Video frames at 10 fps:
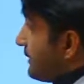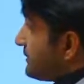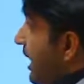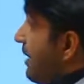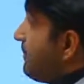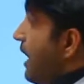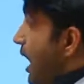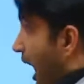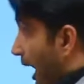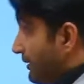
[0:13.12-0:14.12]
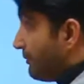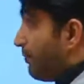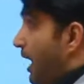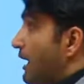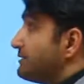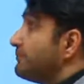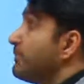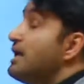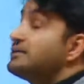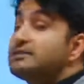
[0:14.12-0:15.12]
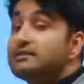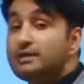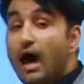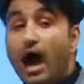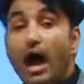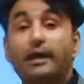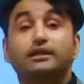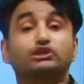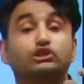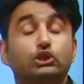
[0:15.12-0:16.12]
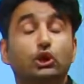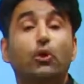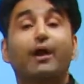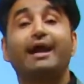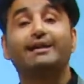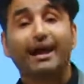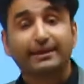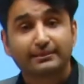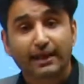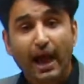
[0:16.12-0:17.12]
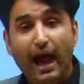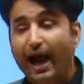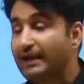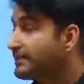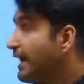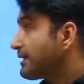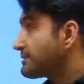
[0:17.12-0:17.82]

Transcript: top, on the bottom, sine squared x as x